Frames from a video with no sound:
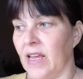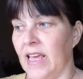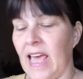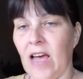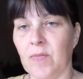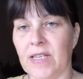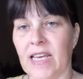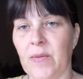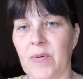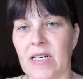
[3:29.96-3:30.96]
it helps to
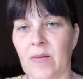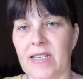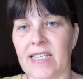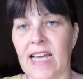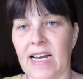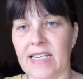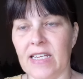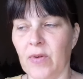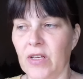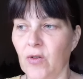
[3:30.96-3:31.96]
keep a little bit of
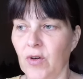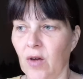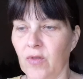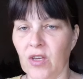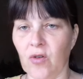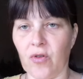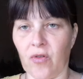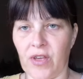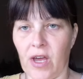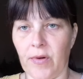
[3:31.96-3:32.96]
sanity when you know that you're
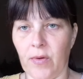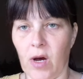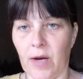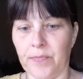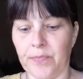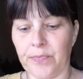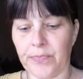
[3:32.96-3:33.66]
not the only one.